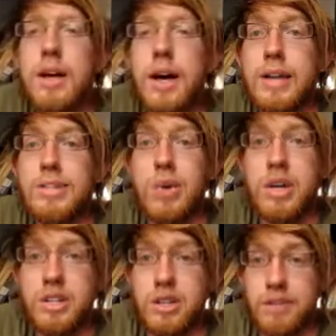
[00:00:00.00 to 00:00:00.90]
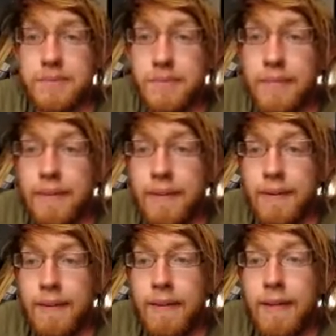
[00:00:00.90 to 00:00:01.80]
Nice question.
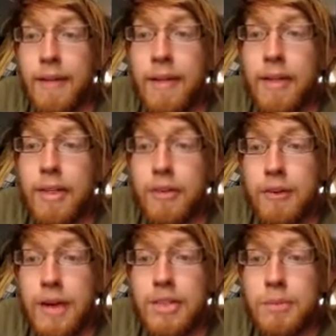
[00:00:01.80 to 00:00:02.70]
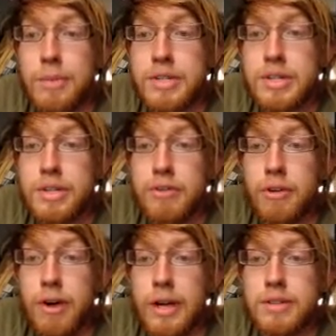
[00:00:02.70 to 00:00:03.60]
The length and position of
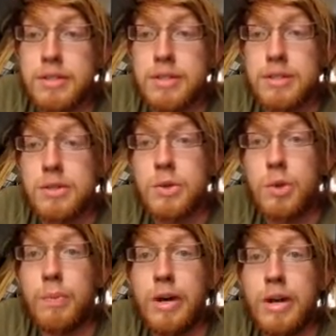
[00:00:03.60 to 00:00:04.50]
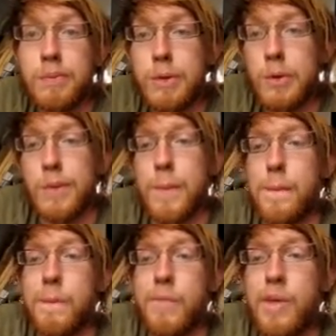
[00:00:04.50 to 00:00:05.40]
the legs is controlled by a computer
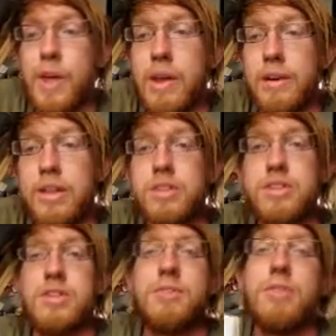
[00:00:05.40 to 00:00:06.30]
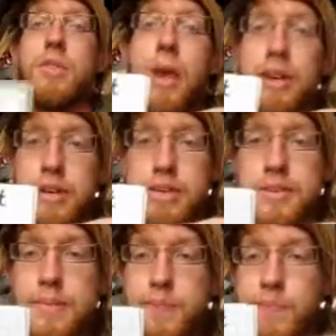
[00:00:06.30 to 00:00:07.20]
and electricity from the
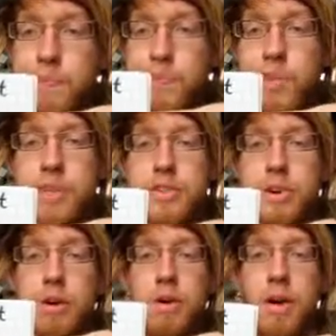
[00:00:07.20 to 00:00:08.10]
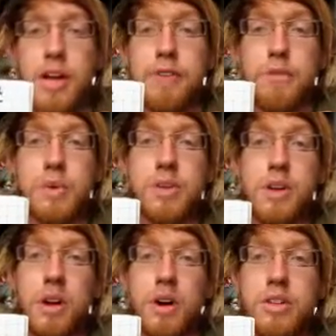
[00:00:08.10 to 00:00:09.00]
batteries. So if it was
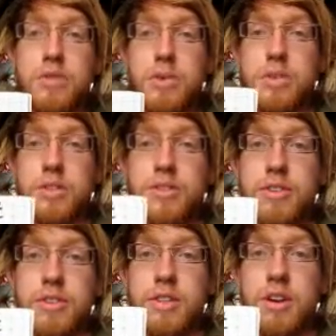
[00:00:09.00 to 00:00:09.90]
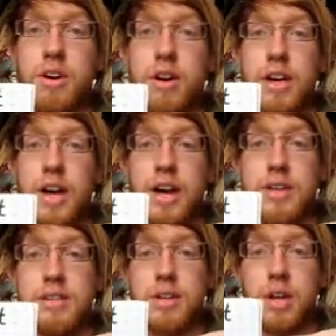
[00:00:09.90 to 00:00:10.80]
on a hard, smooth surface, like
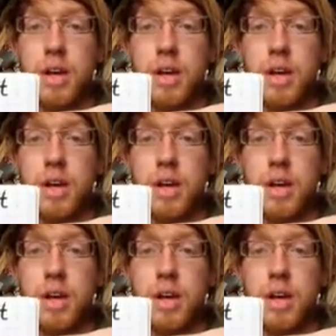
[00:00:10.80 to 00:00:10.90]
ice,